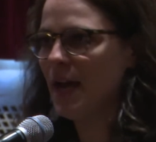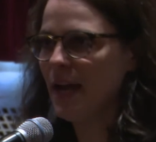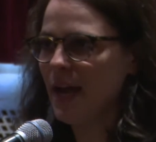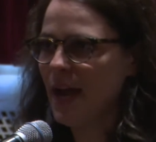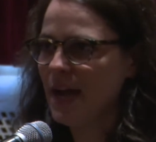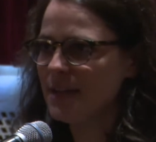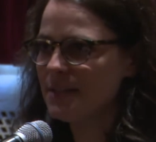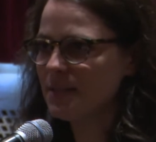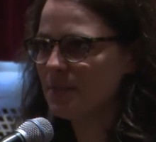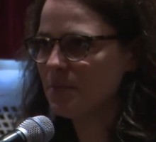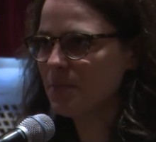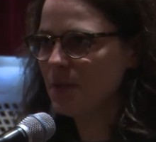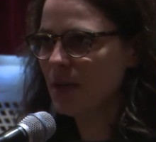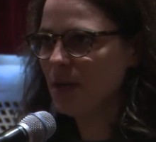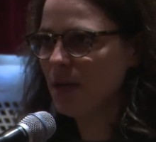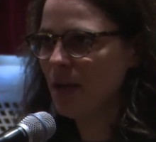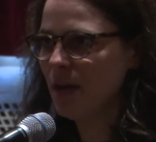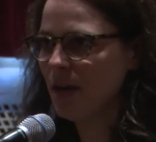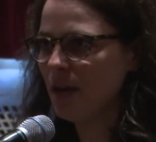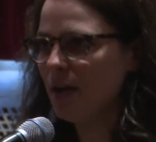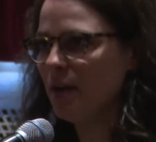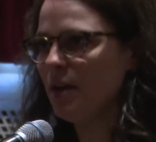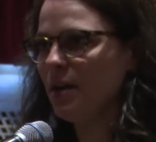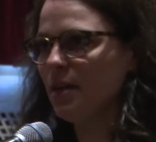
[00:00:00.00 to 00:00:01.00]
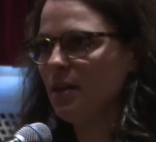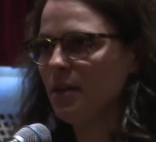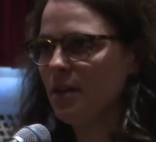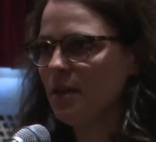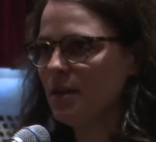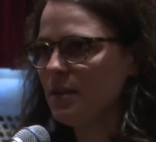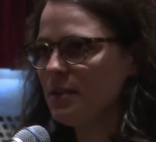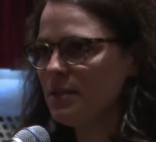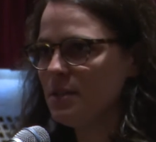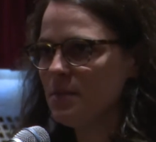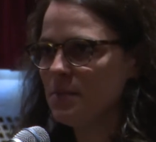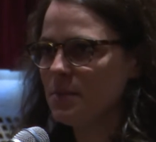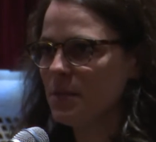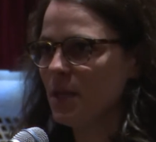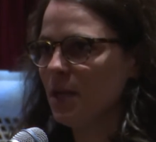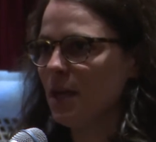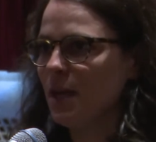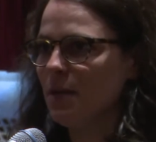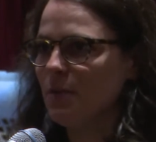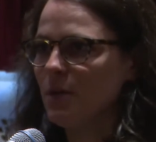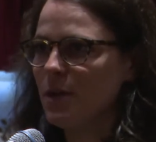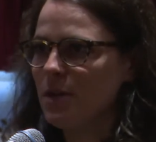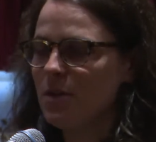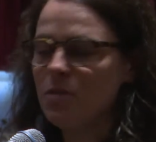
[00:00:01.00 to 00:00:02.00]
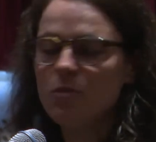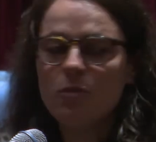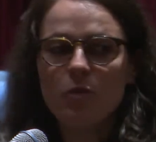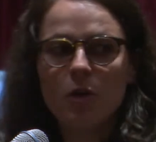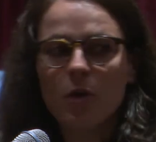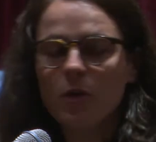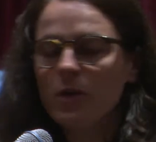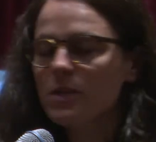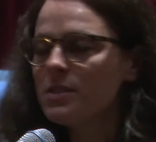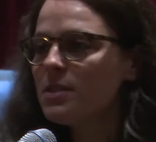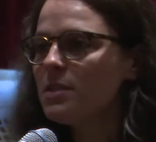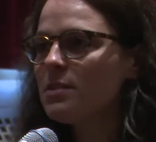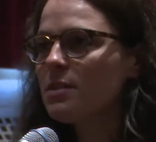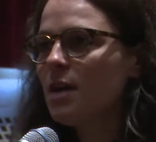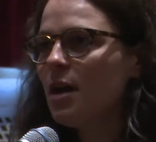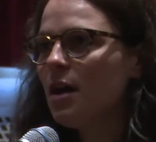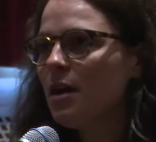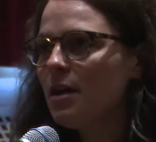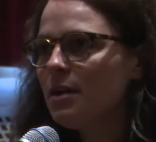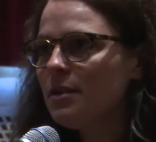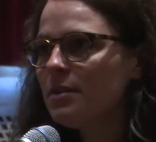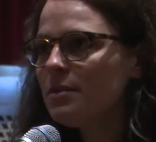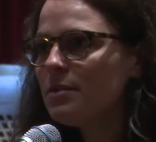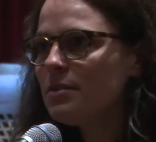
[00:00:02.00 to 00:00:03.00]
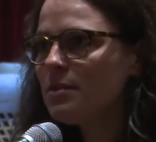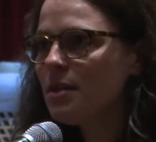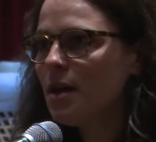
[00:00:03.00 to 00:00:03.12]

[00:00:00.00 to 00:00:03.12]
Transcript: that hasn't been an area that it seems like N Y U focuses on.